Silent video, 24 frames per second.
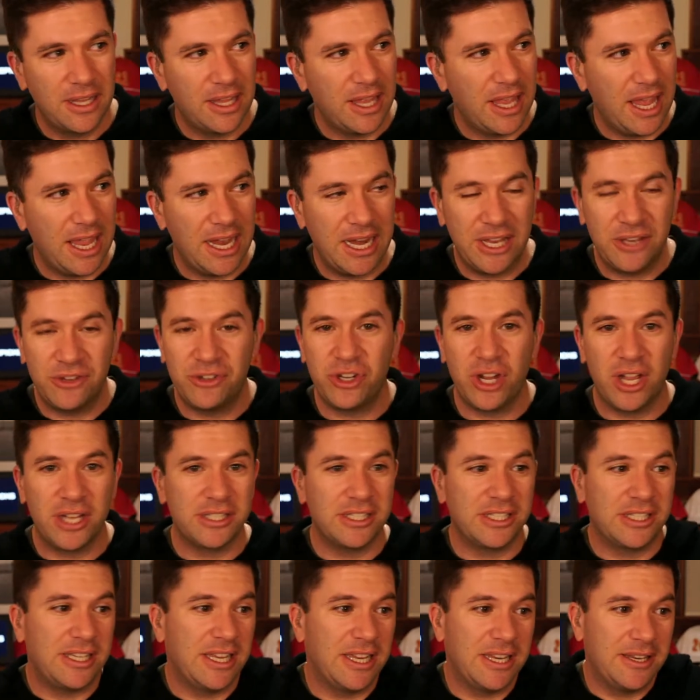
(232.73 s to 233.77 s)
And he
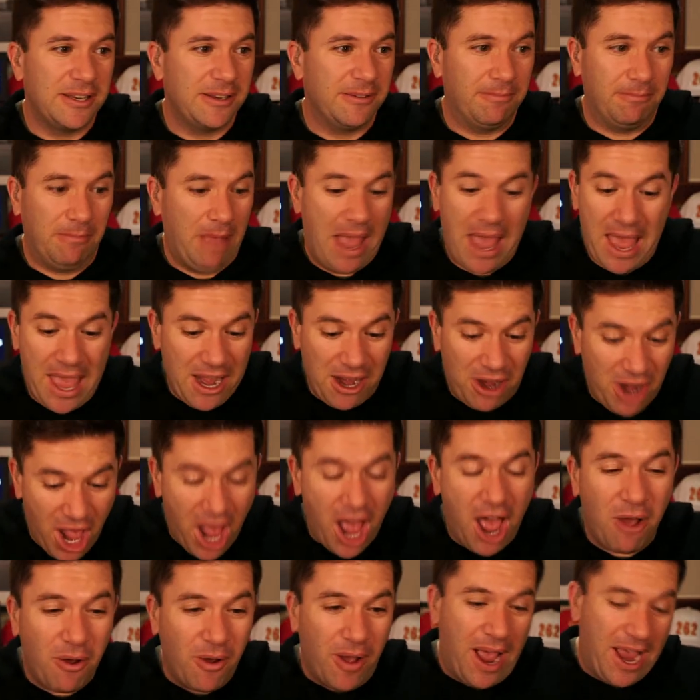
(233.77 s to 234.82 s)
just didn't. I don't
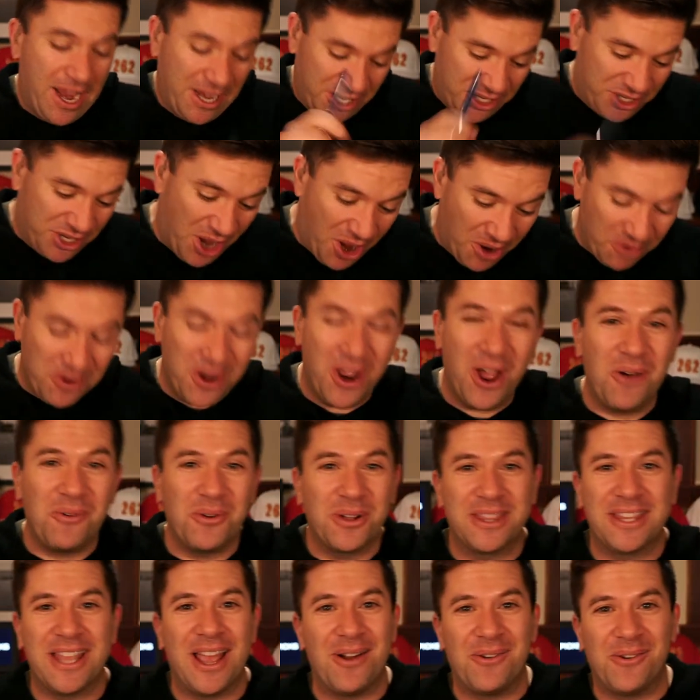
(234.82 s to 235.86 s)
know. I don't know
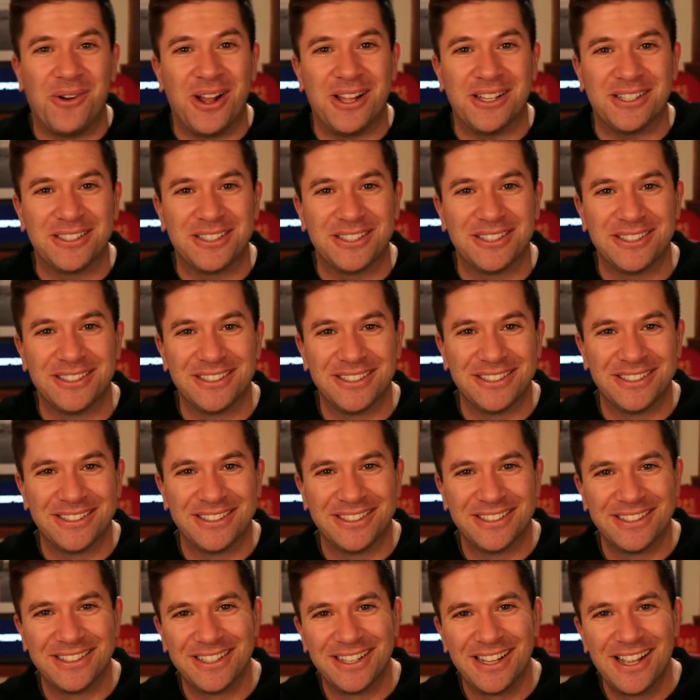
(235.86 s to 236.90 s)
what that was.
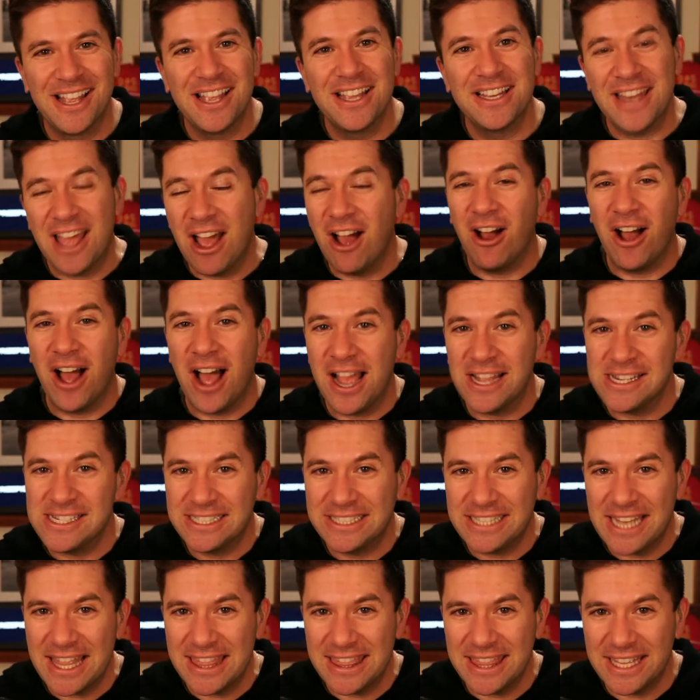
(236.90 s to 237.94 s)
Now, I
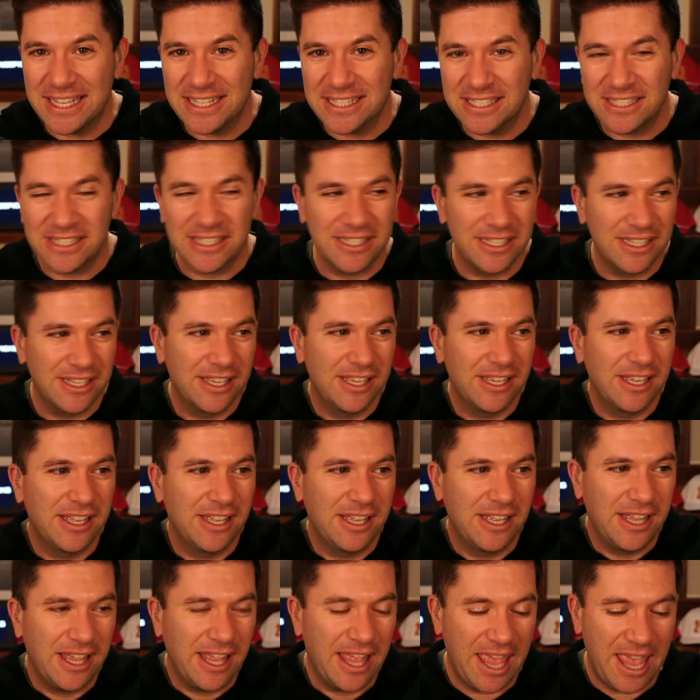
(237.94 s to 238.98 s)
said this,
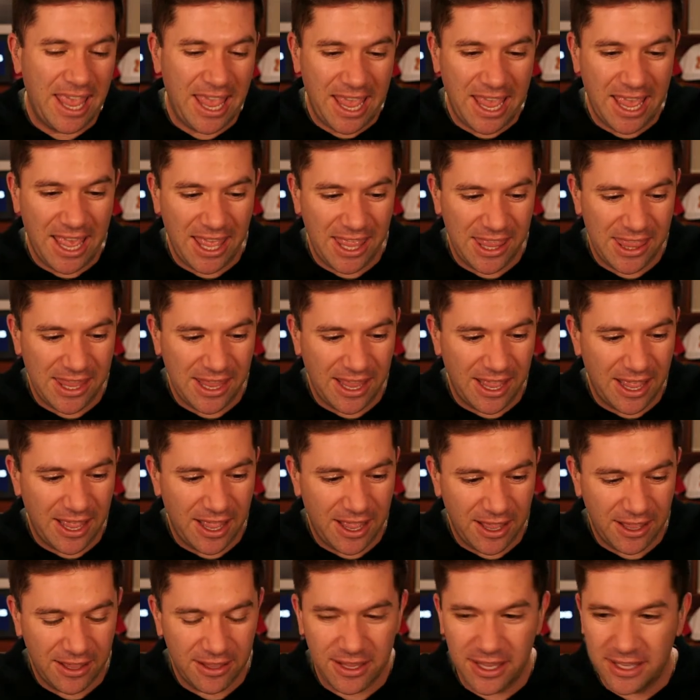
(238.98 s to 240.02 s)
and
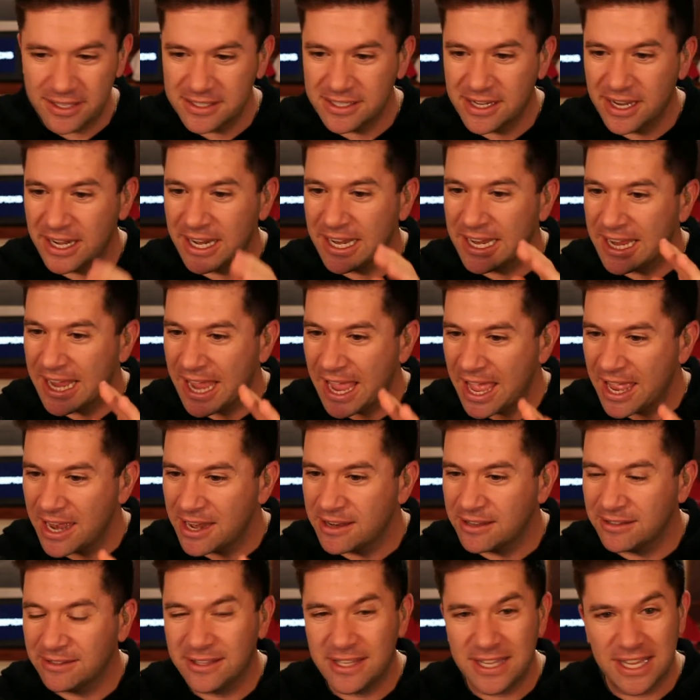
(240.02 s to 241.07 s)
it's going to
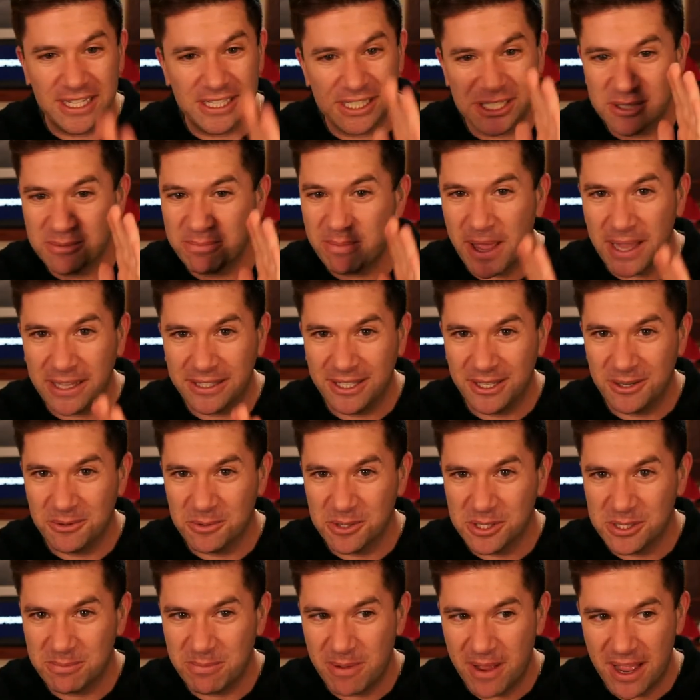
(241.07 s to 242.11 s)
get the expected
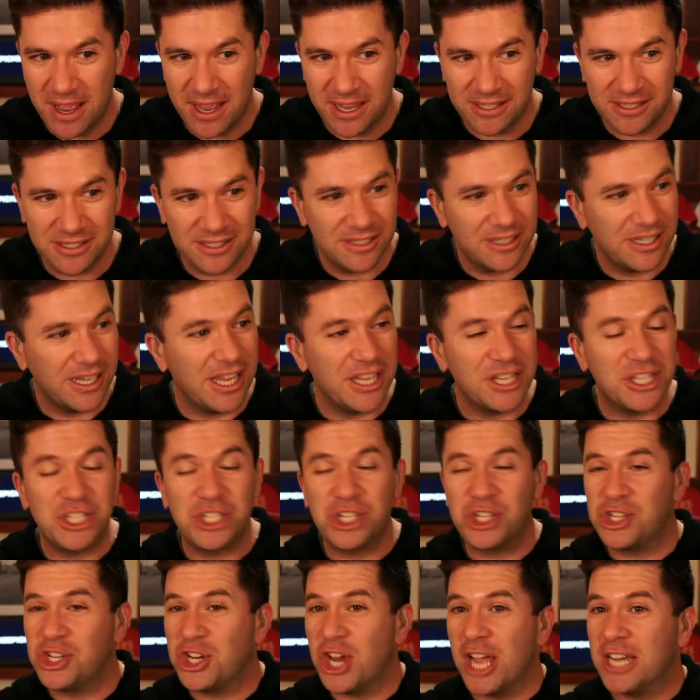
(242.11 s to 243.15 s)
response. It's
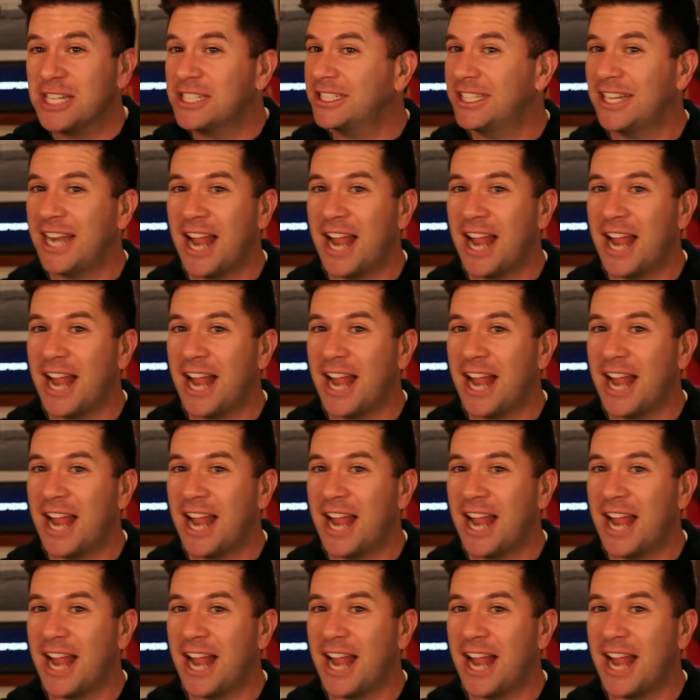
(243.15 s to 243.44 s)
just an